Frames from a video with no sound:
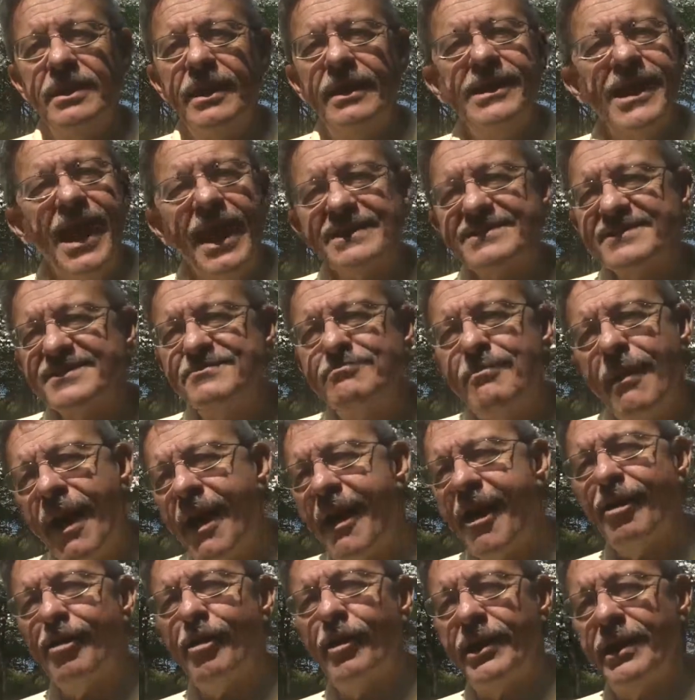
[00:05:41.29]
And he had a
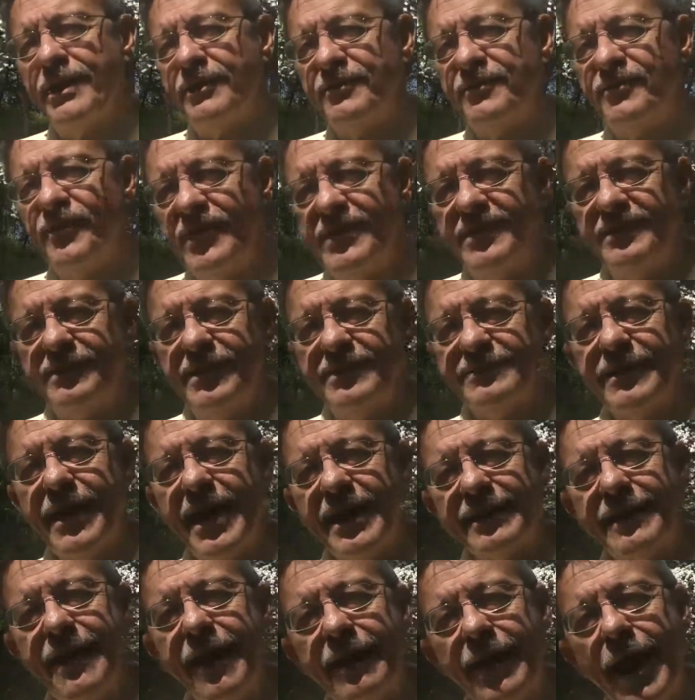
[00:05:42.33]
smile on his face as
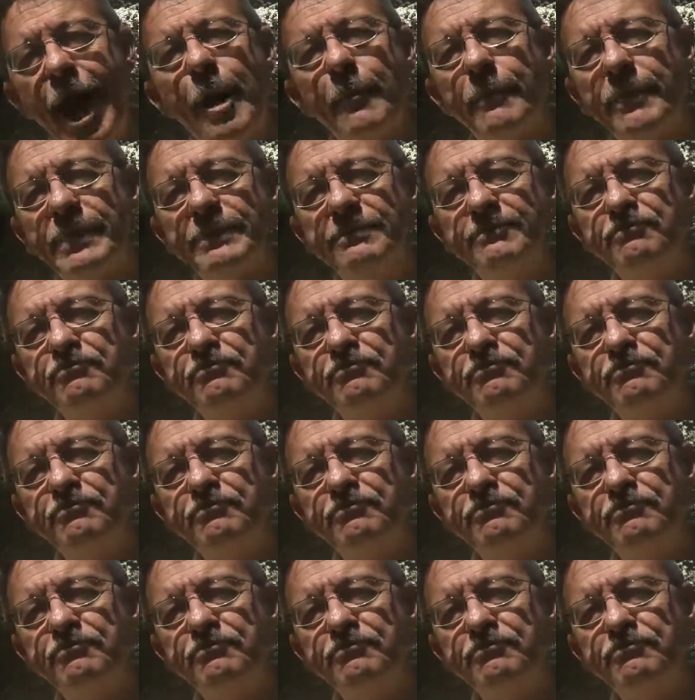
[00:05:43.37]
I got up.